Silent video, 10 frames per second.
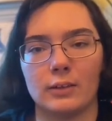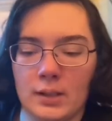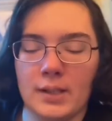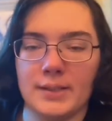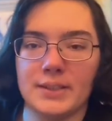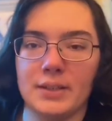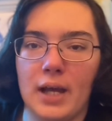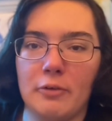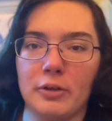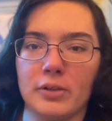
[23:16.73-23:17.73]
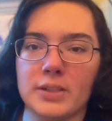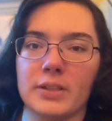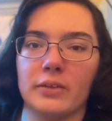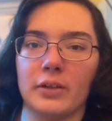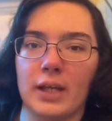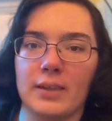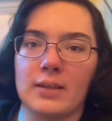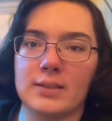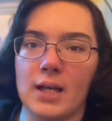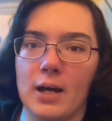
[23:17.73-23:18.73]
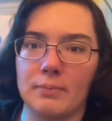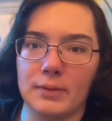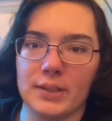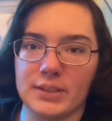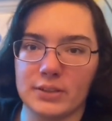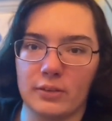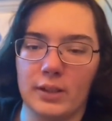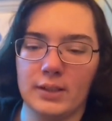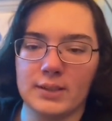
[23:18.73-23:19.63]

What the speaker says: So now we're going to look at the top of the screen.